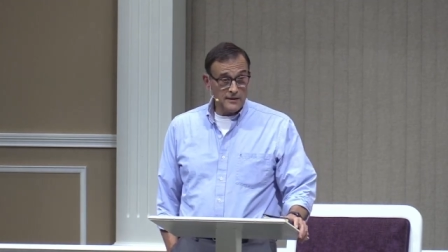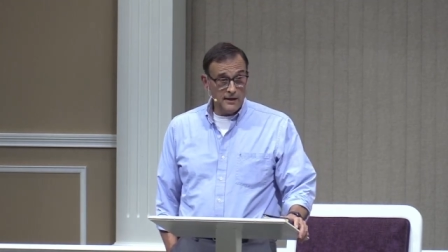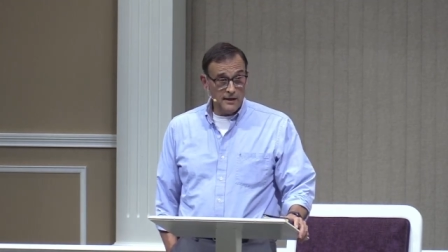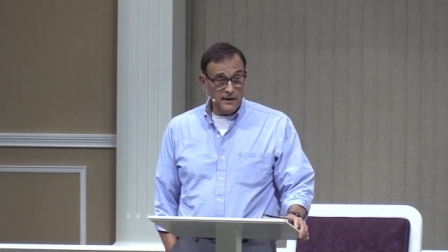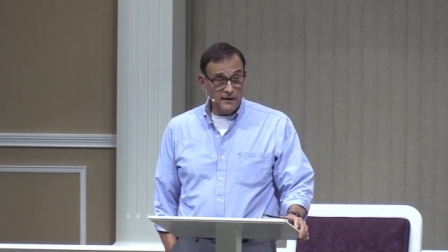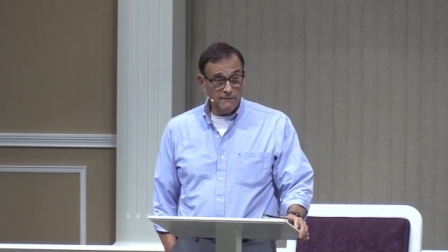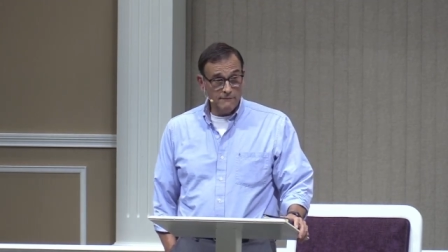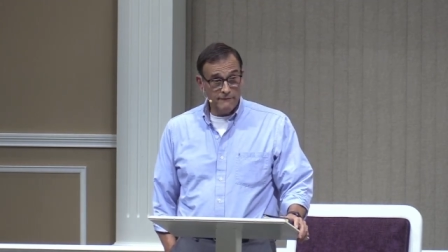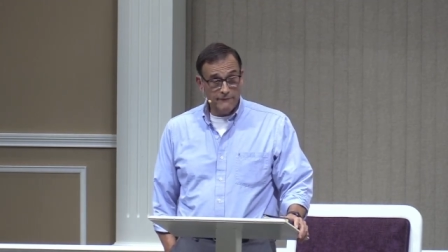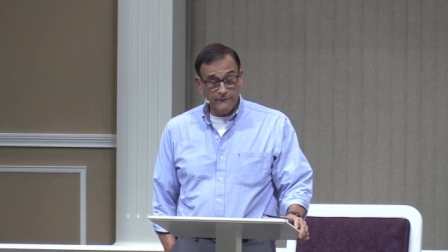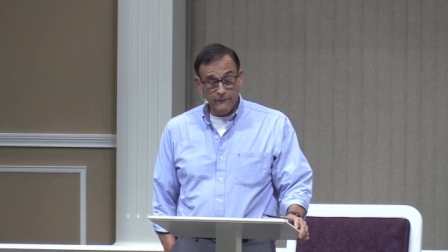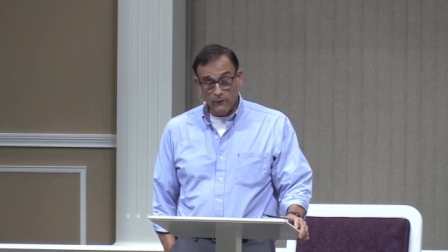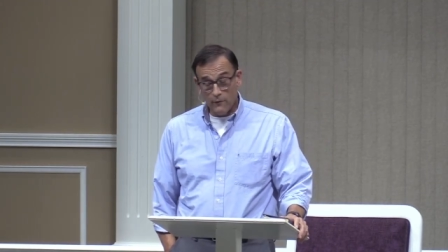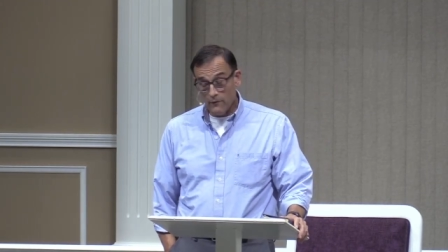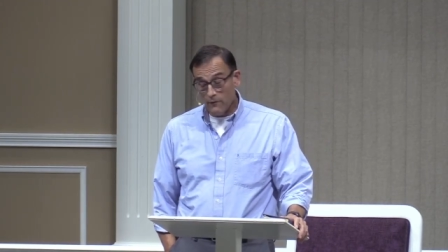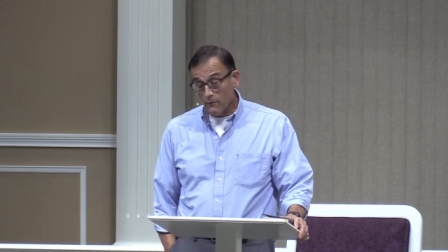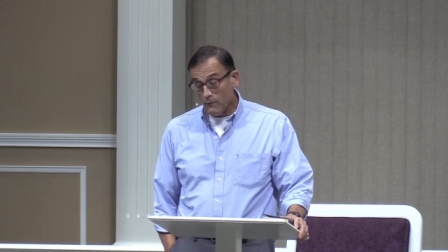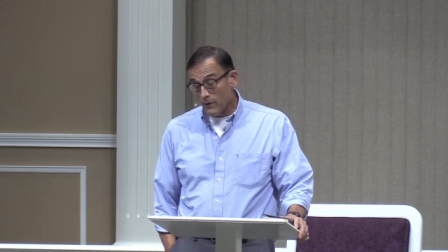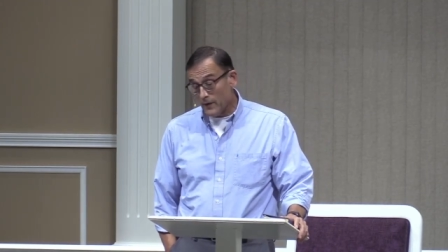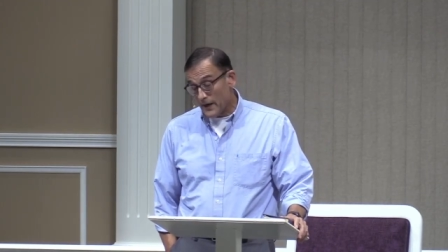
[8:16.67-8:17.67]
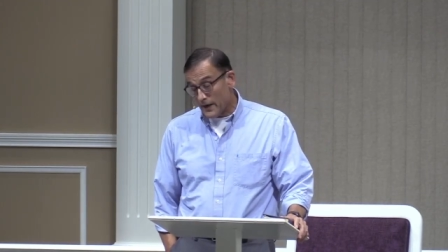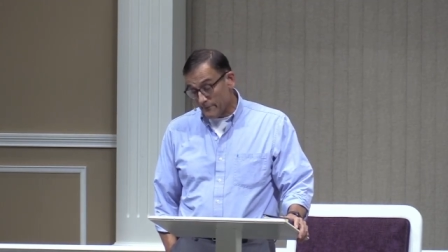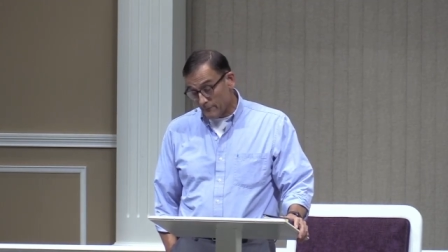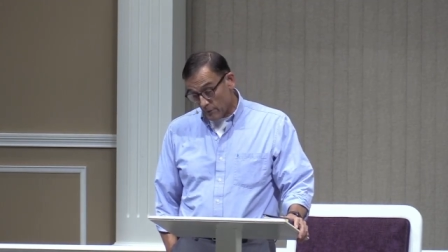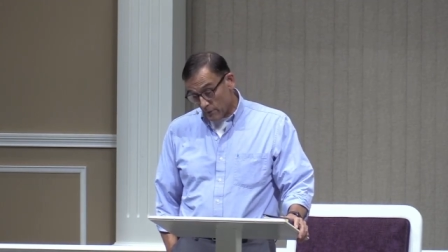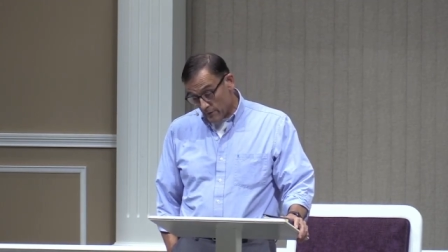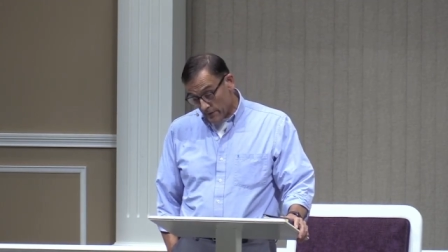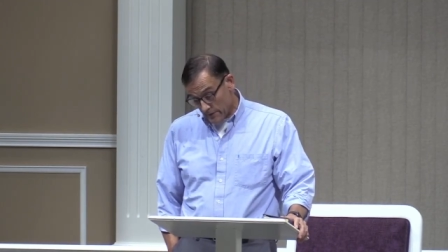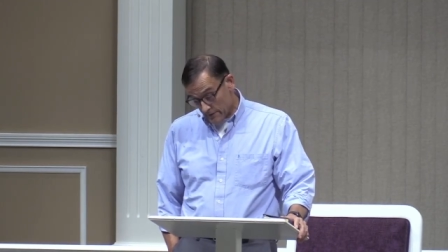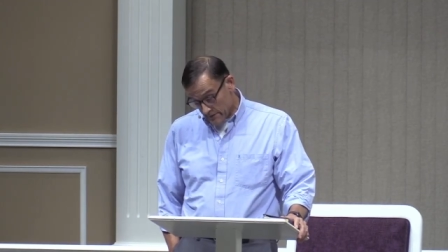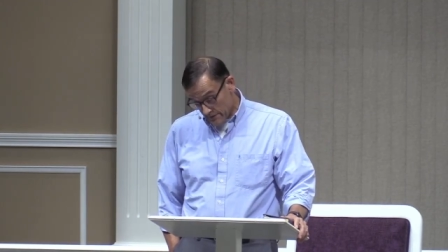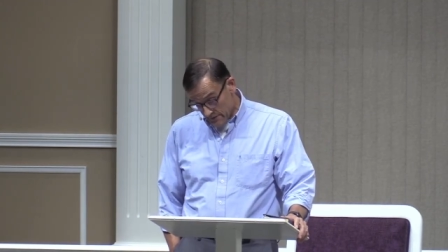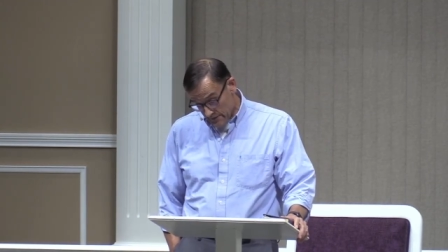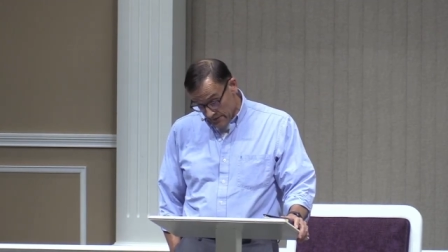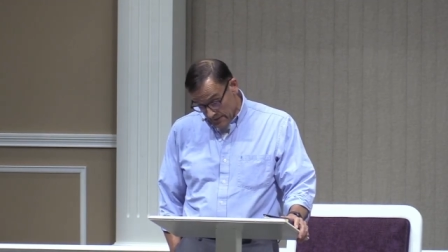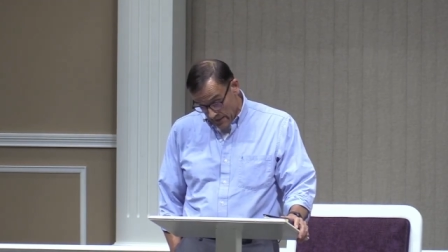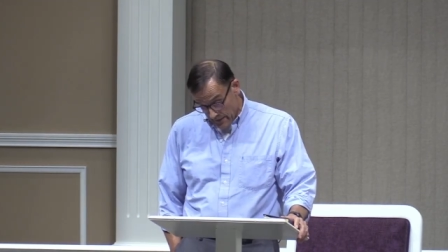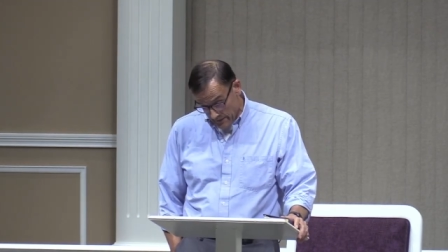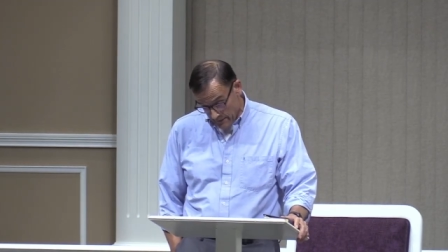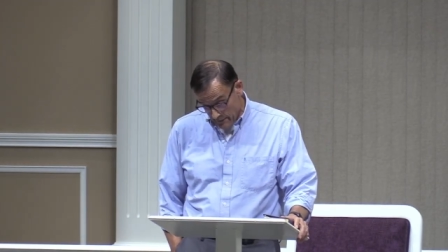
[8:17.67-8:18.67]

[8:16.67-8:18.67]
um, for what I'm going to say to